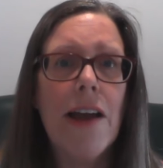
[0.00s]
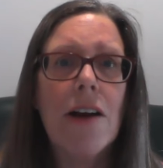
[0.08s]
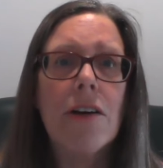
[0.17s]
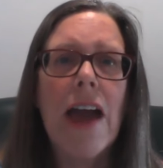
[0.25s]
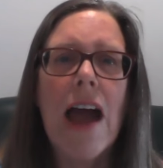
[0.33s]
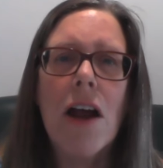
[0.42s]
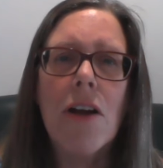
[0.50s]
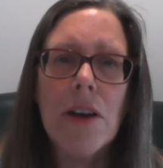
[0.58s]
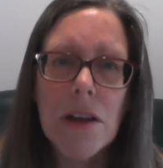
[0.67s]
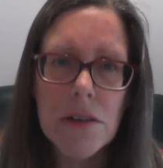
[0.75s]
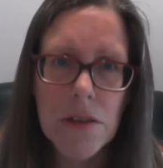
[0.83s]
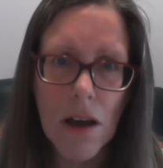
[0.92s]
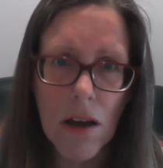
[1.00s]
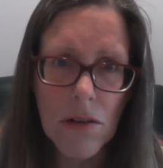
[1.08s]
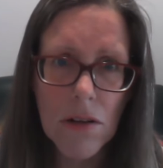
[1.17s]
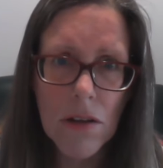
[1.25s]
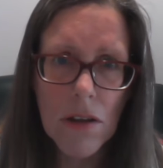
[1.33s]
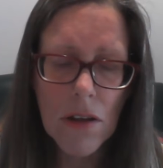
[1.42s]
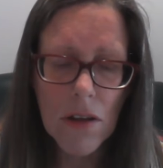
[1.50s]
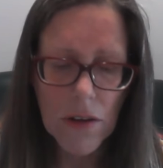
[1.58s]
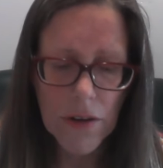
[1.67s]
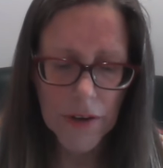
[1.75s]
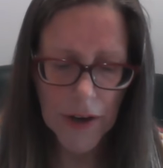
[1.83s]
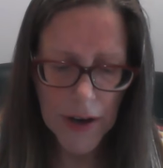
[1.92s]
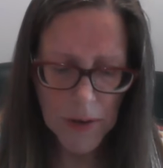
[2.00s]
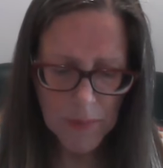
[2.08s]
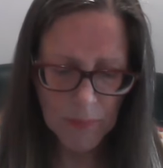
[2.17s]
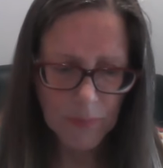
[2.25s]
our character. Okay?